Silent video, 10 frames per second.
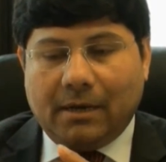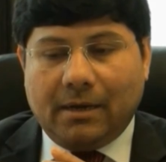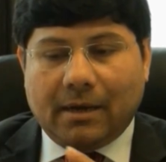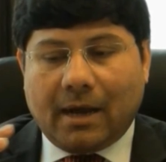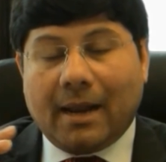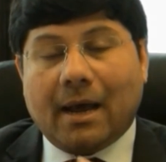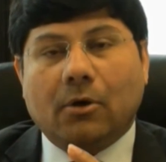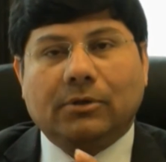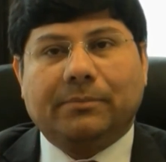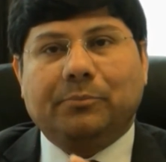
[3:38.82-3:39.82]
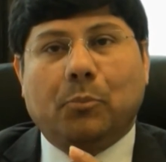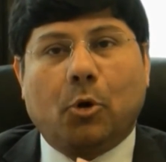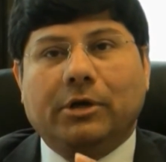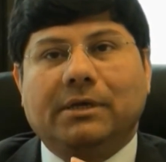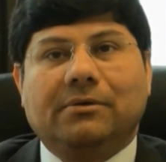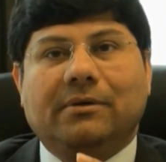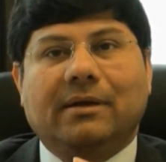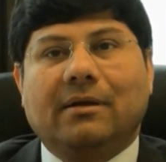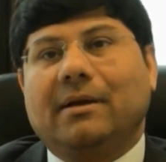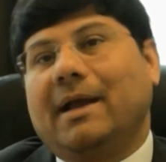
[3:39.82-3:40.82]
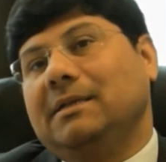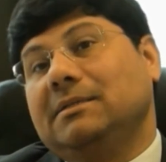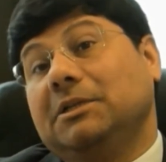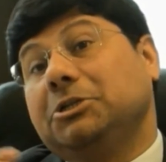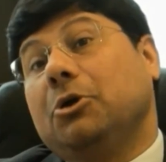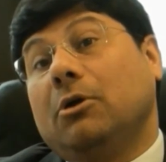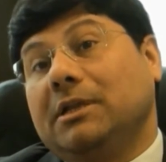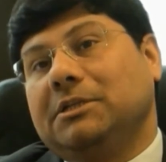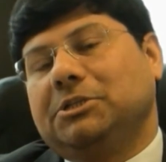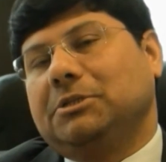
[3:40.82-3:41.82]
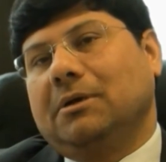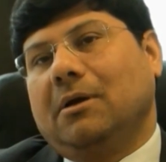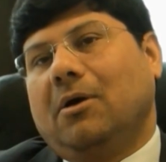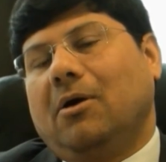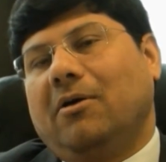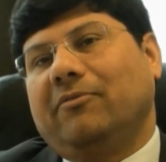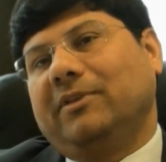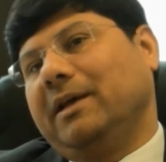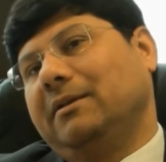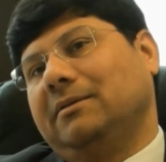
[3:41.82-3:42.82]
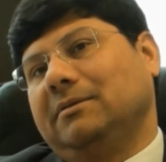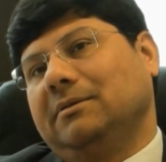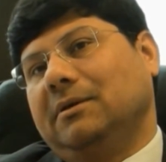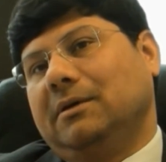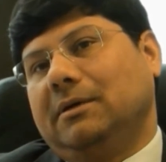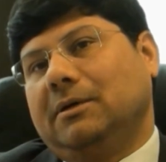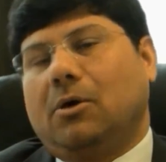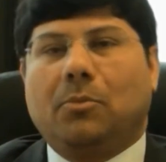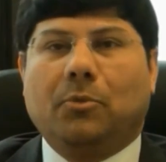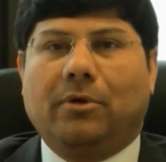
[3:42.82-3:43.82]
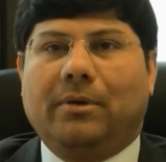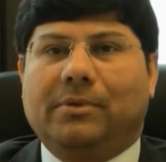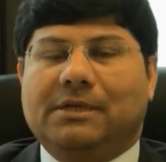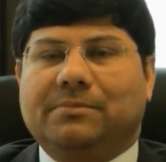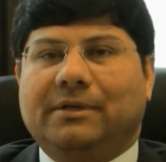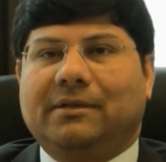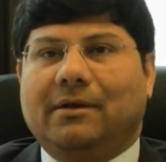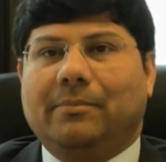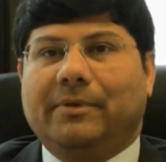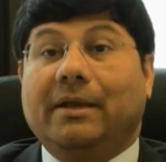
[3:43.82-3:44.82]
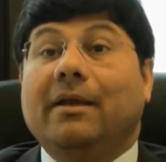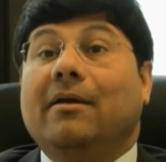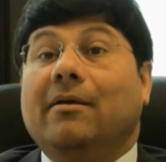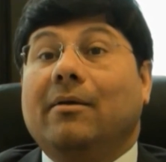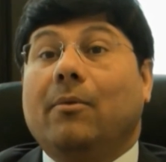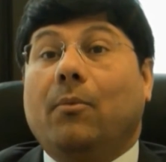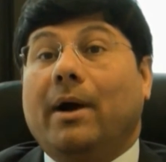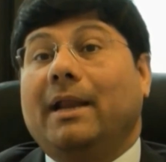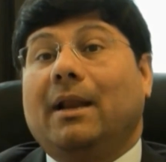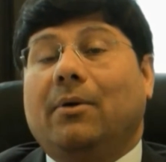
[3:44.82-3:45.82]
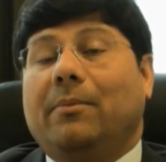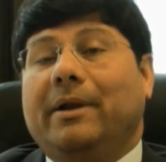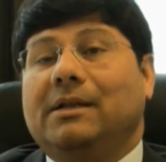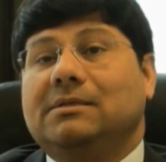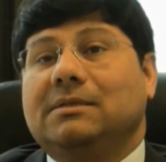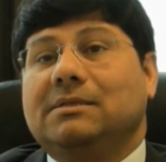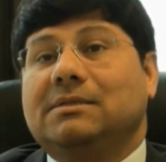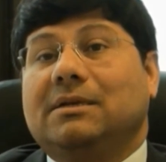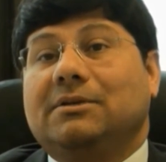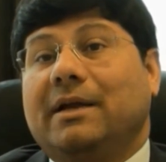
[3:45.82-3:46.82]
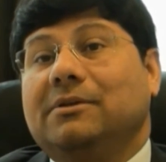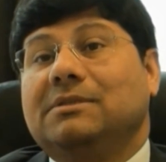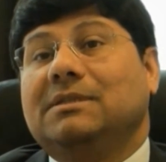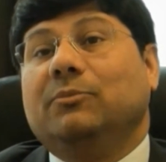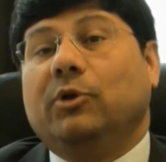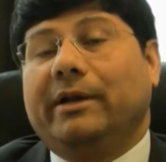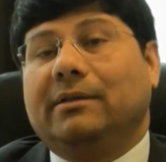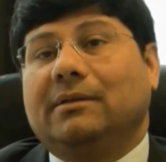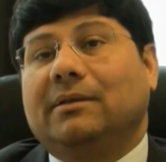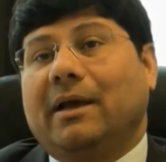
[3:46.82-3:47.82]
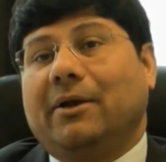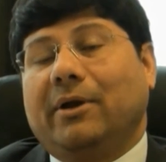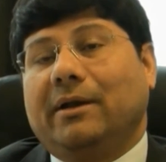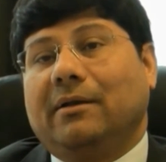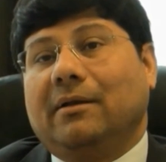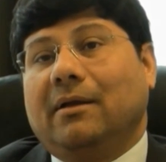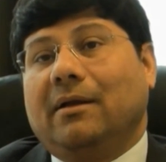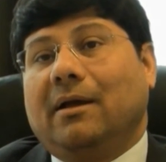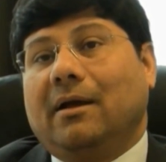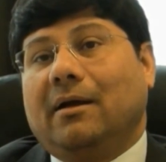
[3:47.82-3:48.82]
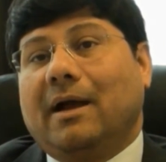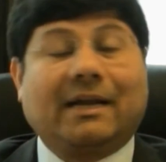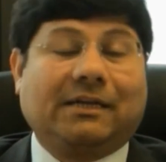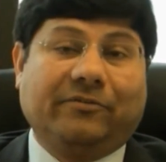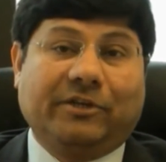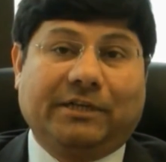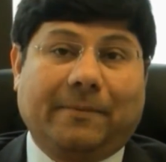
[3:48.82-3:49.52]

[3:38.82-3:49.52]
allow the body to recognize the shortage of that hormone replacement therapy while our medicines try to stimulate the thyroid activity.